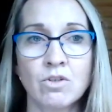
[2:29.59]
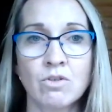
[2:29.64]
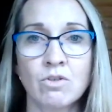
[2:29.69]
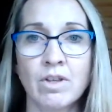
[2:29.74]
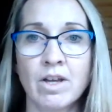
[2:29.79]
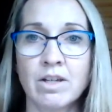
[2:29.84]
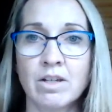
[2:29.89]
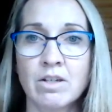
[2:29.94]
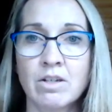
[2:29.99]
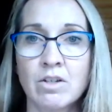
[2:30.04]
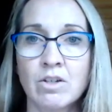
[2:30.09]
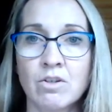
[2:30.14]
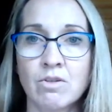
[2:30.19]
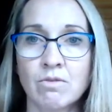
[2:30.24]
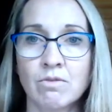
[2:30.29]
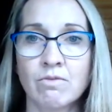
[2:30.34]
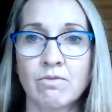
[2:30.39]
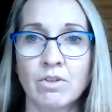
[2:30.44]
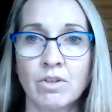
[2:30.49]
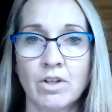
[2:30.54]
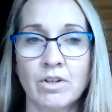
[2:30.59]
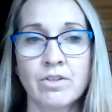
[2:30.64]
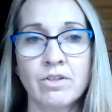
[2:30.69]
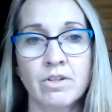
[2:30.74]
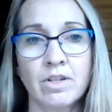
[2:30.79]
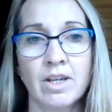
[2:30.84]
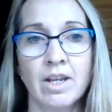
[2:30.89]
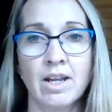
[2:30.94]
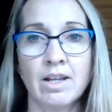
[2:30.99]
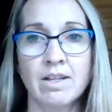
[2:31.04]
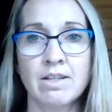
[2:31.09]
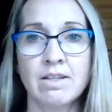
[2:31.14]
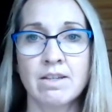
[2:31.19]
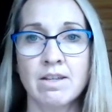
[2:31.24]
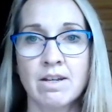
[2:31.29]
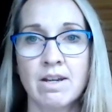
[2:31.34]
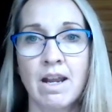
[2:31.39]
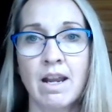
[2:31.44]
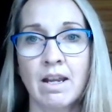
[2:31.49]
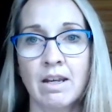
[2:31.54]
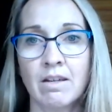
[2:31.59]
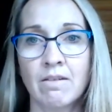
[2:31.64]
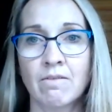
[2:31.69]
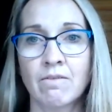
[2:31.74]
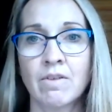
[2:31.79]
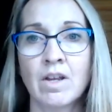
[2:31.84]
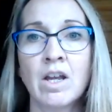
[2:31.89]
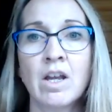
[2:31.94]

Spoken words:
to that initial velocity, hence the negative.